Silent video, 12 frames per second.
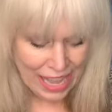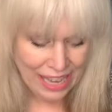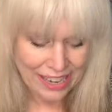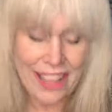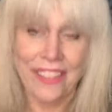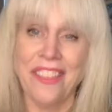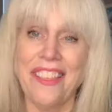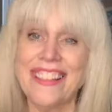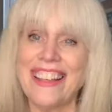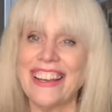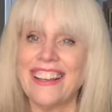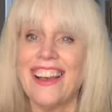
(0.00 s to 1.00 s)
Another thing
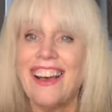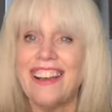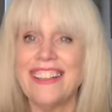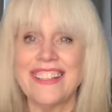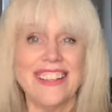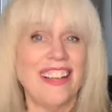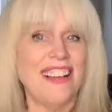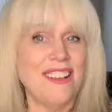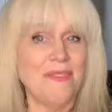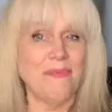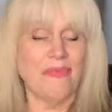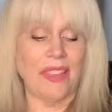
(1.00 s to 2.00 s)
that I got,
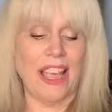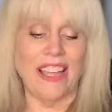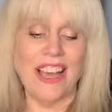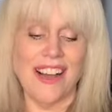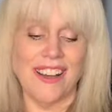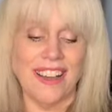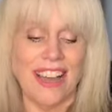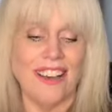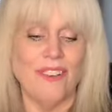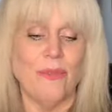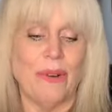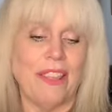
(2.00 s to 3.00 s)
I hung
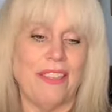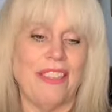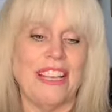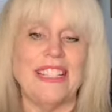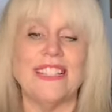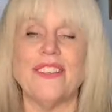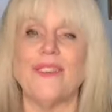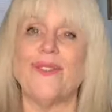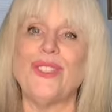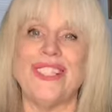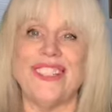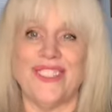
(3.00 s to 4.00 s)
out with the Sew
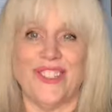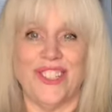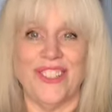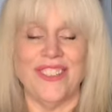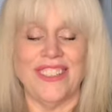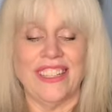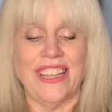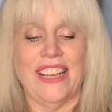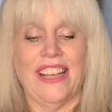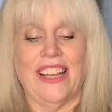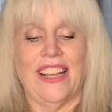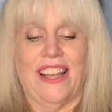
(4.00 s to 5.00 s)
Sisters
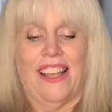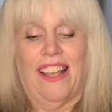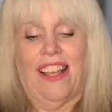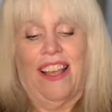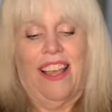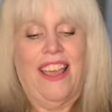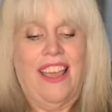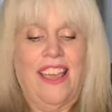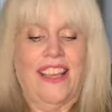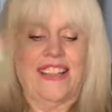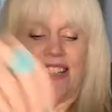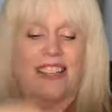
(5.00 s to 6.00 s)

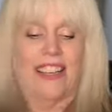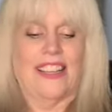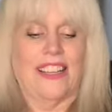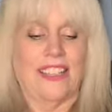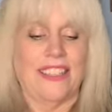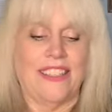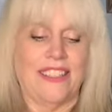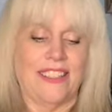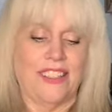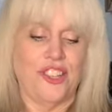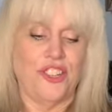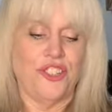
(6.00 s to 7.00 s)
and
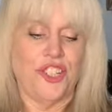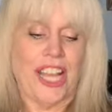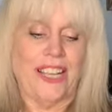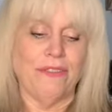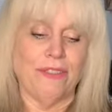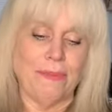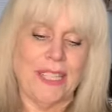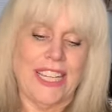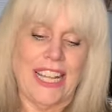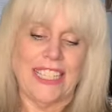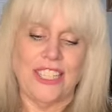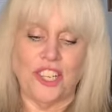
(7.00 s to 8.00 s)
Jen from
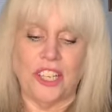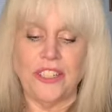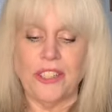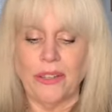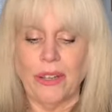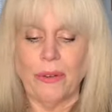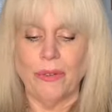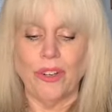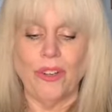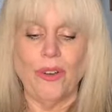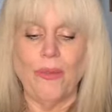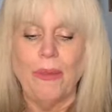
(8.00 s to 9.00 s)
Today in Jen's Sewing
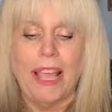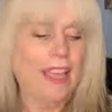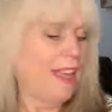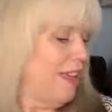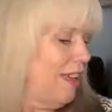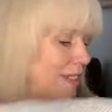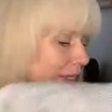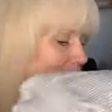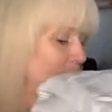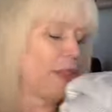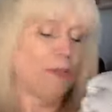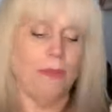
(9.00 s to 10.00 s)
Room and some
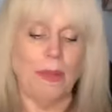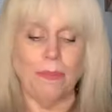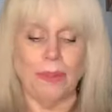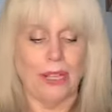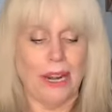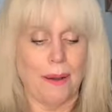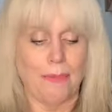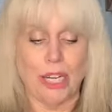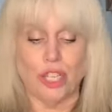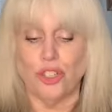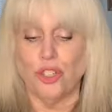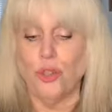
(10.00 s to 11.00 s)
other people, and I'm not
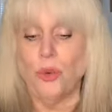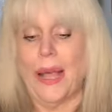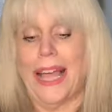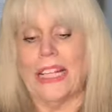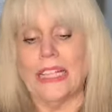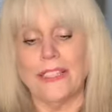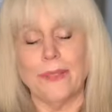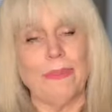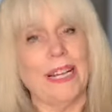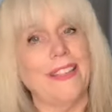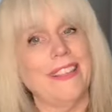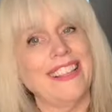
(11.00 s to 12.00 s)
sure who else, but
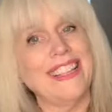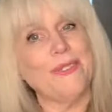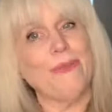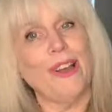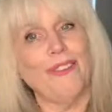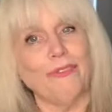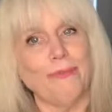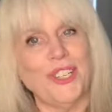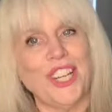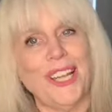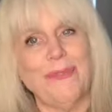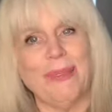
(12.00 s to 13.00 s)
I think these were all from
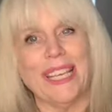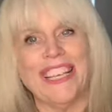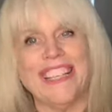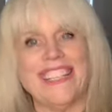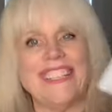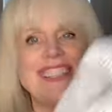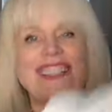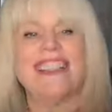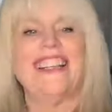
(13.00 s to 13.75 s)
Jen because